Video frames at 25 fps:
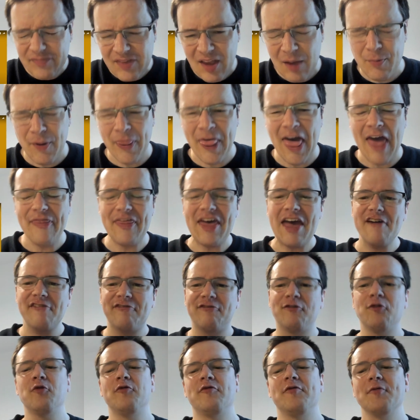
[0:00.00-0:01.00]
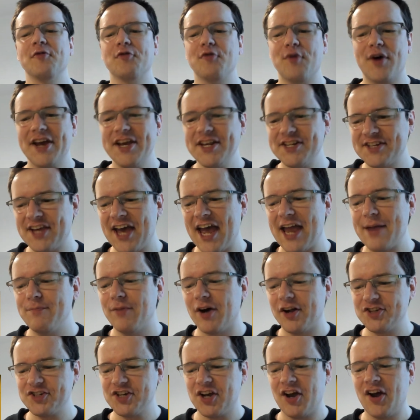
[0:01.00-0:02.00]
But their fall from grace came
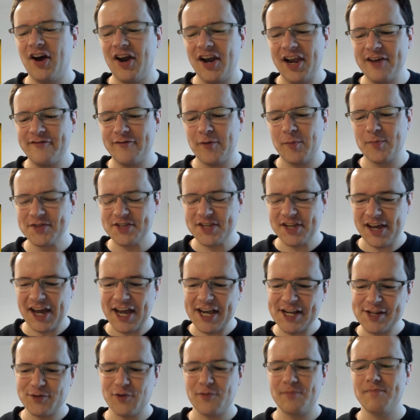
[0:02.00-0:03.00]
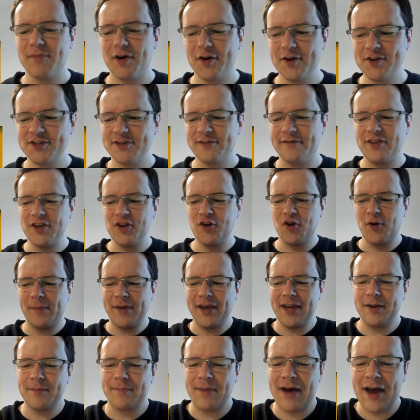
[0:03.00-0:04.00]
much earlier than was the case with most of the
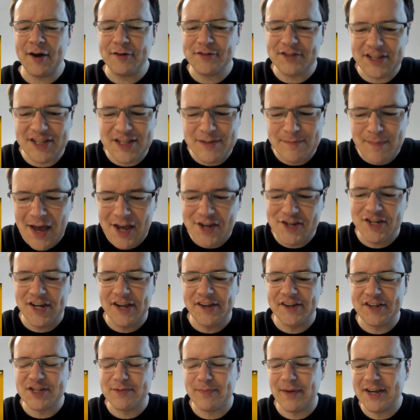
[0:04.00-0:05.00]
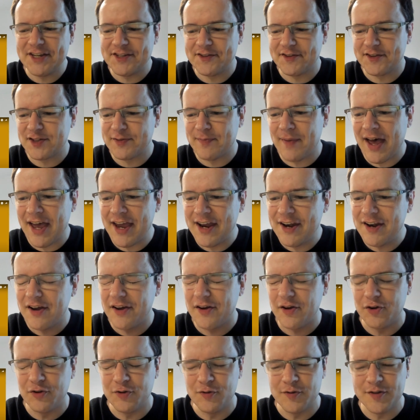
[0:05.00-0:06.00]
European powers, especially in the space of Spain,
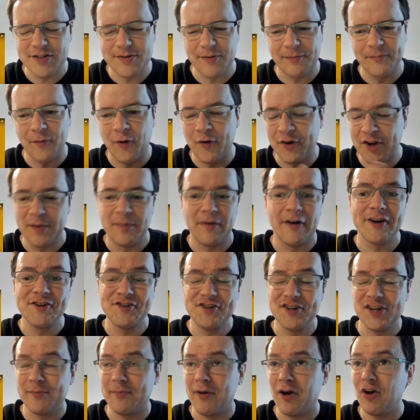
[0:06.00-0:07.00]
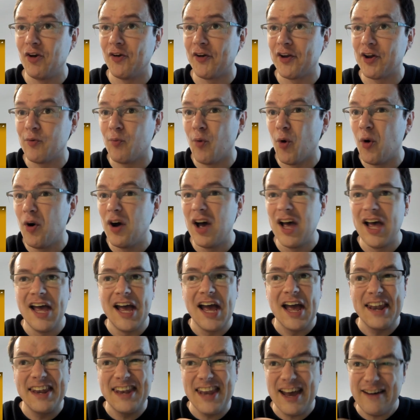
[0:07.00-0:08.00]
who was occupied during the Napoleonic War,
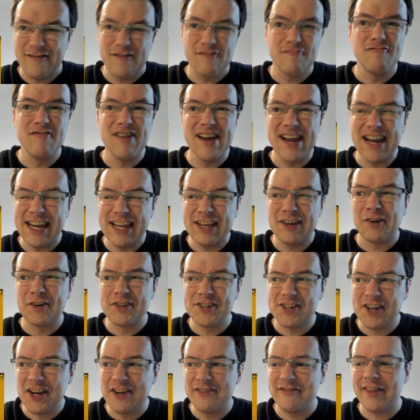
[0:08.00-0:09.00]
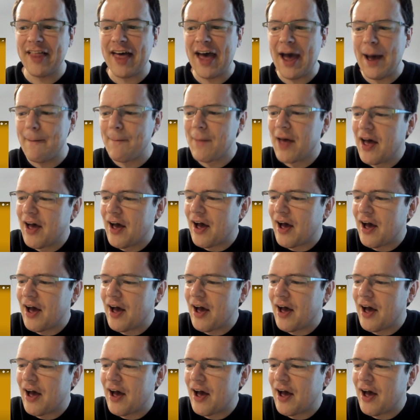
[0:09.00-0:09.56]
never really got over that.